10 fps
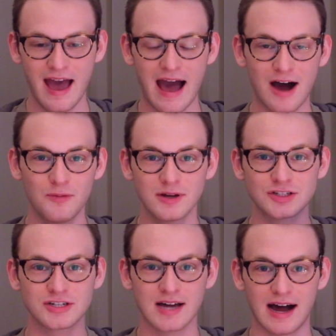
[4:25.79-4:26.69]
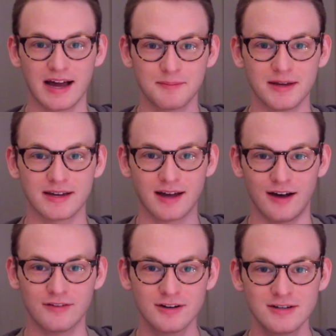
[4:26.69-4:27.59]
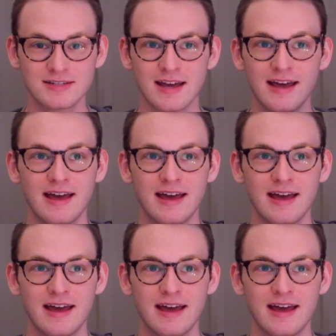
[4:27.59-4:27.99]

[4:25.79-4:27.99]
how much time it covers.